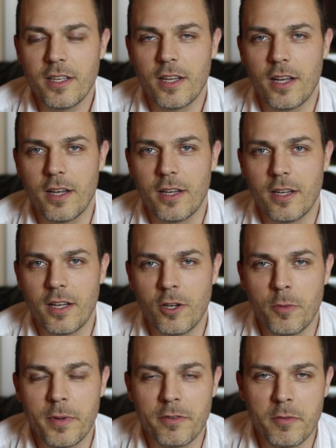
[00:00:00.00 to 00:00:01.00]
I
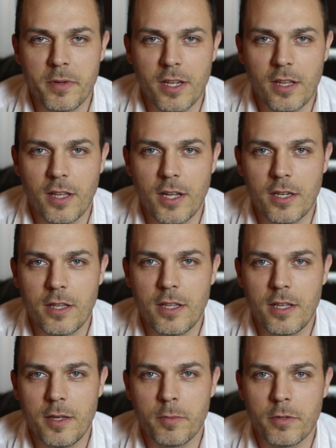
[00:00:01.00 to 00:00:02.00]
hope everybody liked
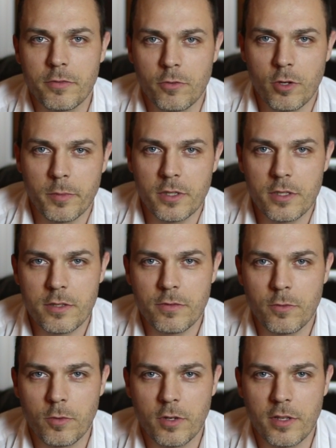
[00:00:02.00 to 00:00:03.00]
the performance
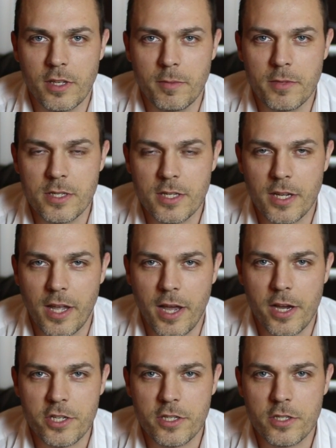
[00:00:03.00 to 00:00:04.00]
for the Mystic
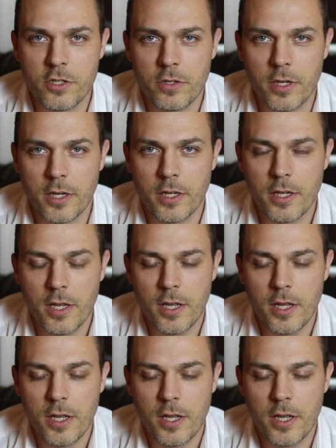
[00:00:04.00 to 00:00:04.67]
Ashes trick.